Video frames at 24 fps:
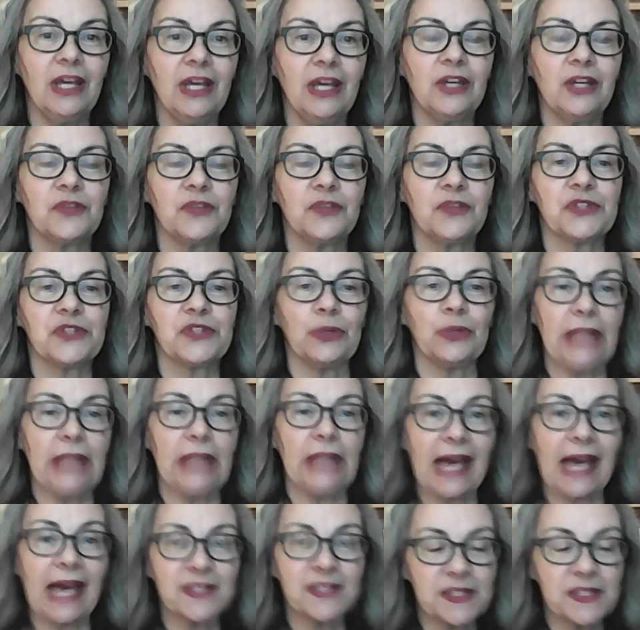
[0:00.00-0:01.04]
So
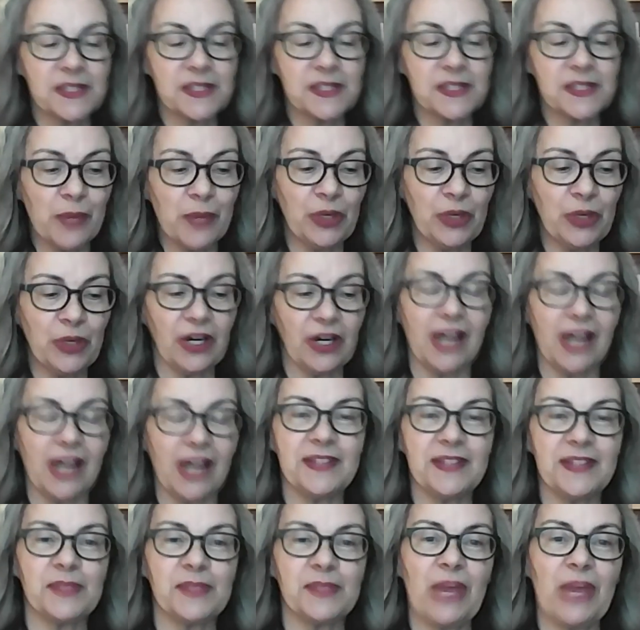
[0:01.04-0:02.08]
last summer, I
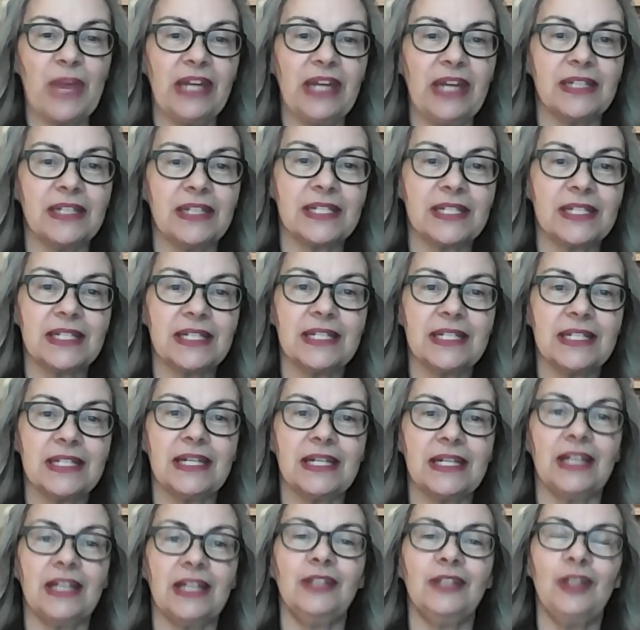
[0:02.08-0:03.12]
spent
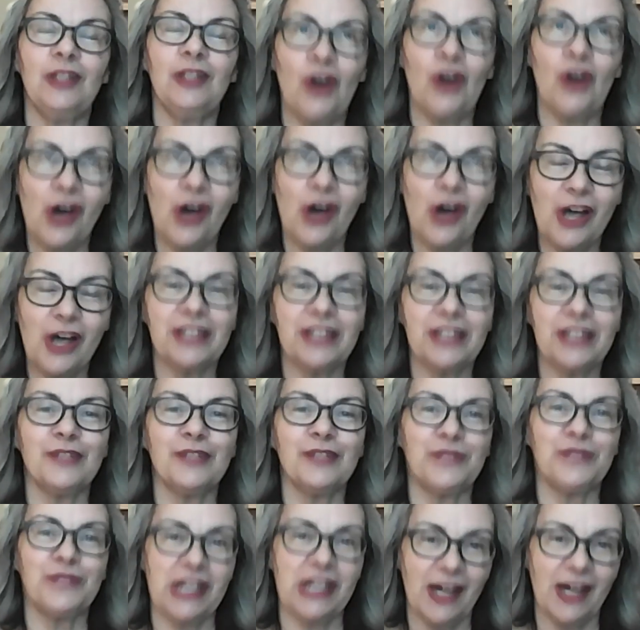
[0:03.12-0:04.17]
a lot
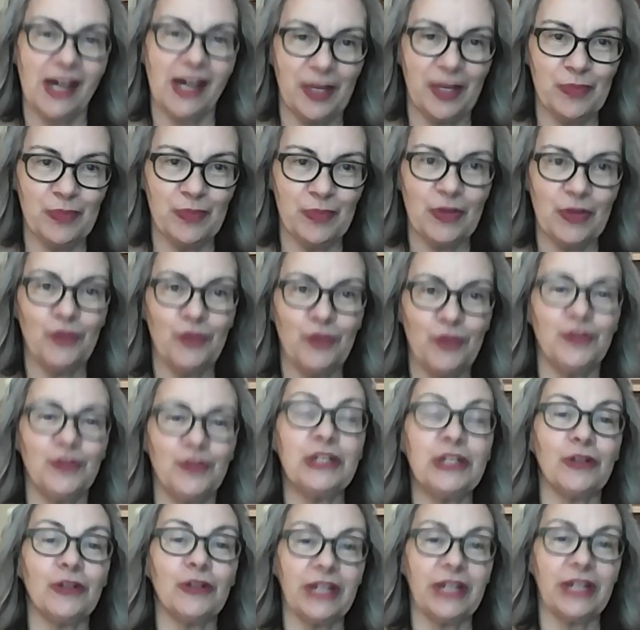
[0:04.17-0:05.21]
of time
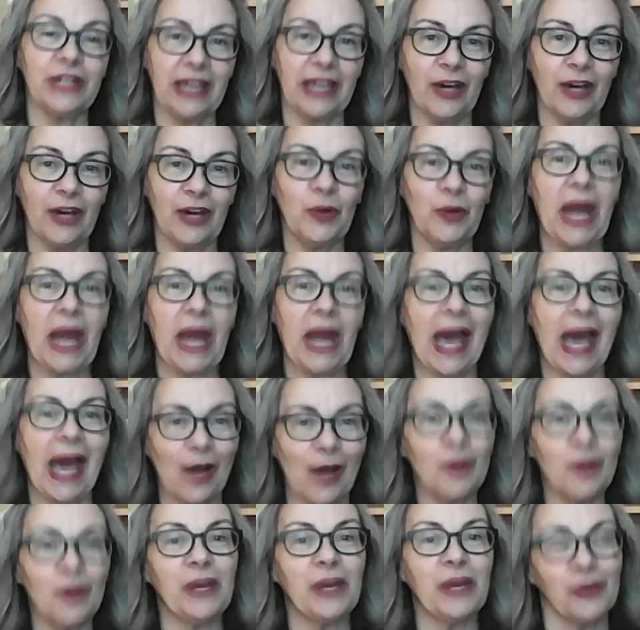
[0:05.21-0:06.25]
figuring out,
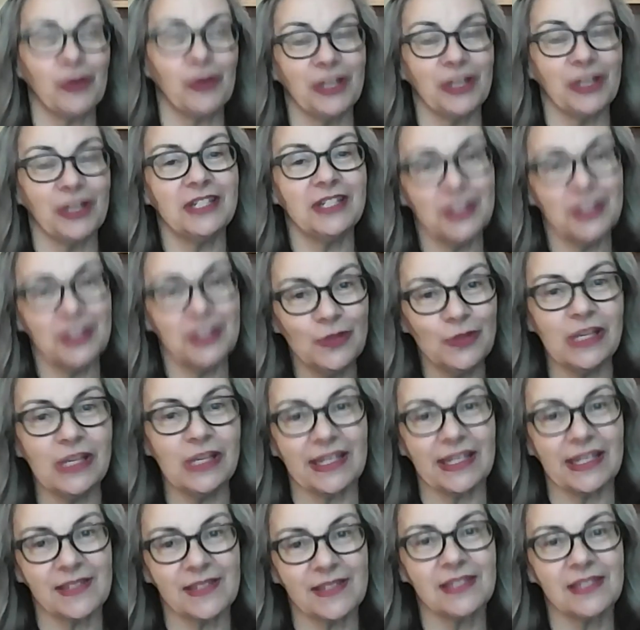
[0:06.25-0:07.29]
how am I going to do
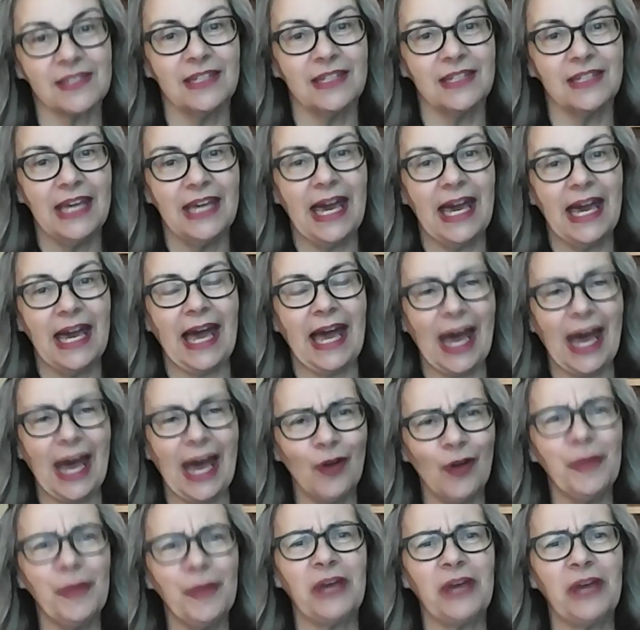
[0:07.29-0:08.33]
this?
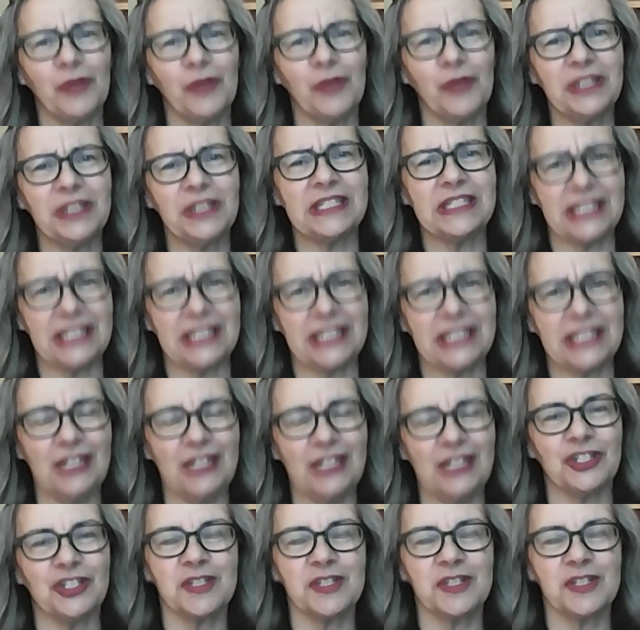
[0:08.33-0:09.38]
How am I going to
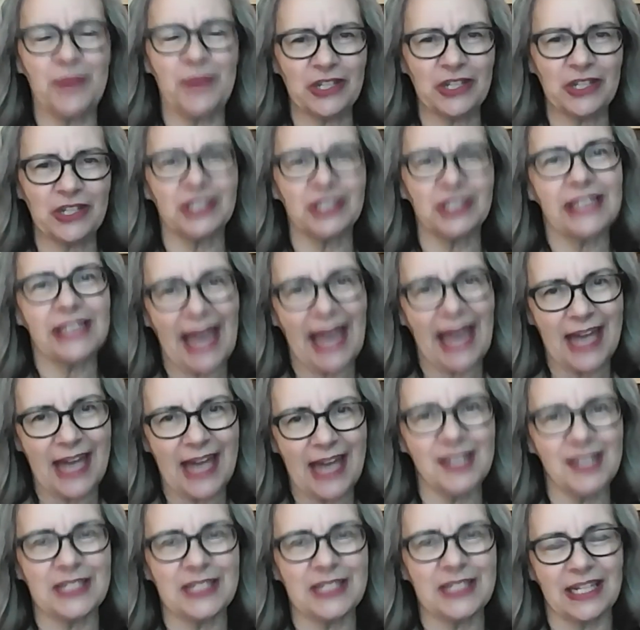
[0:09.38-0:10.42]
teach, especially
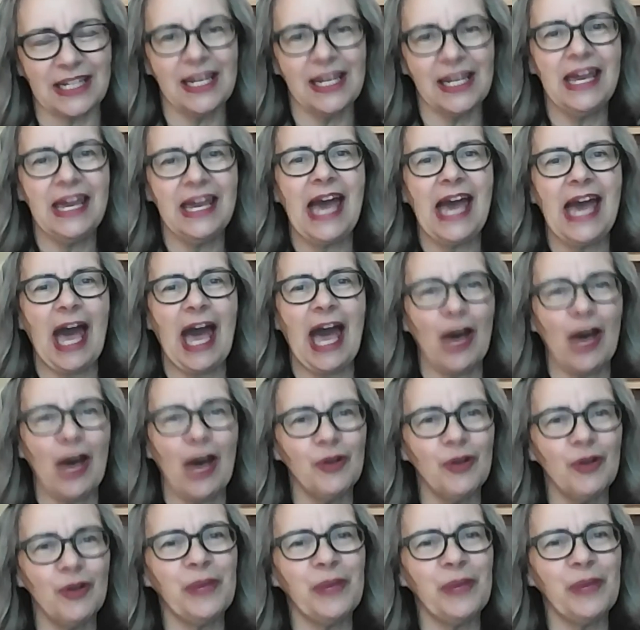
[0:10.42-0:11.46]
acting? How
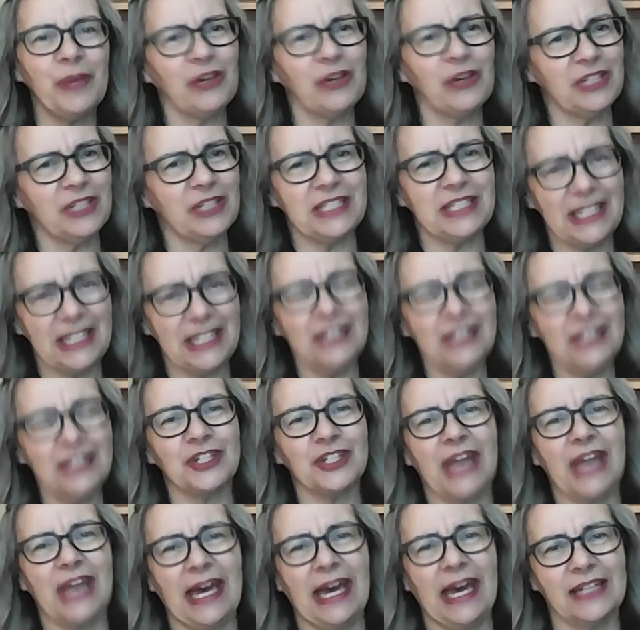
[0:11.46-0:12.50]
am I going to teach
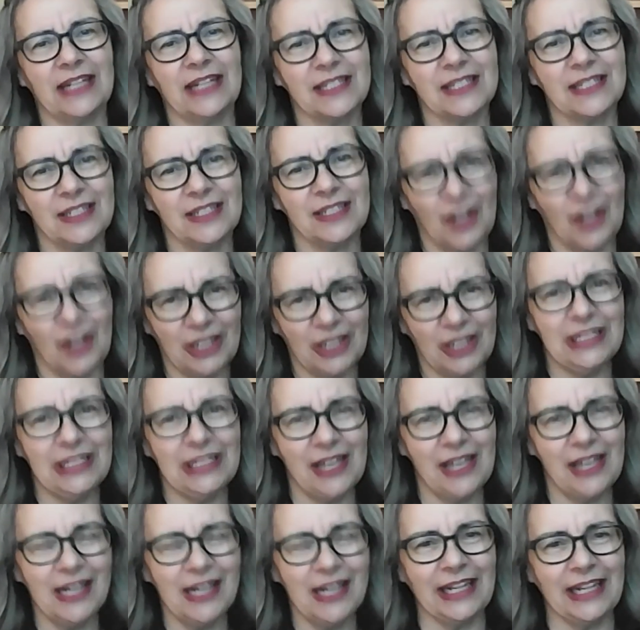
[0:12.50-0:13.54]
that
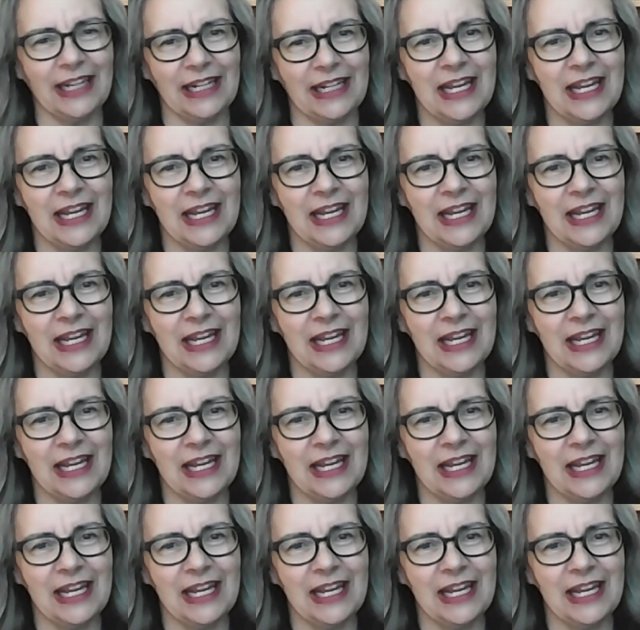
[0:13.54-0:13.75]
online?